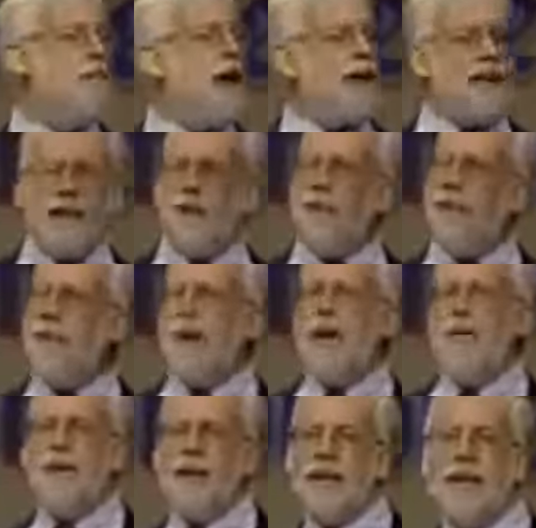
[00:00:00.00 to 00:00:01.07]
And you might say, well,
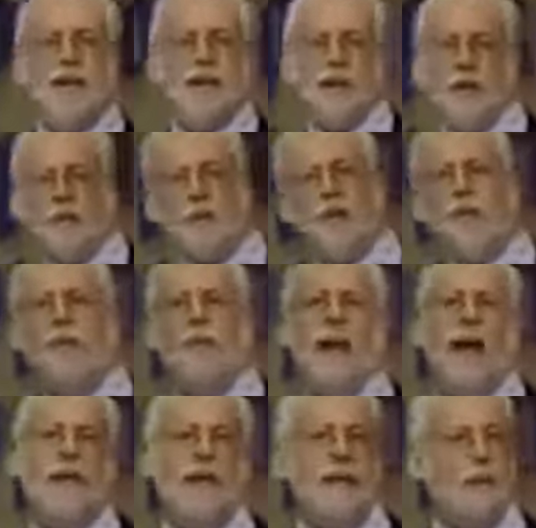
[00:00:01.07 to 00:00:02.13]
wait a minute, that scripture
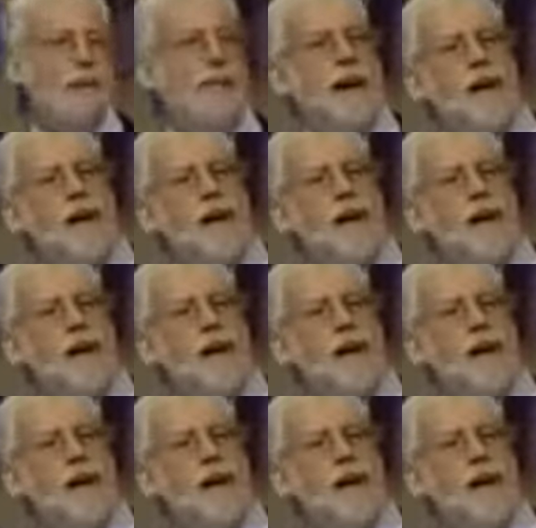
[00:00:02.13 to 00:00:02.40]
applies to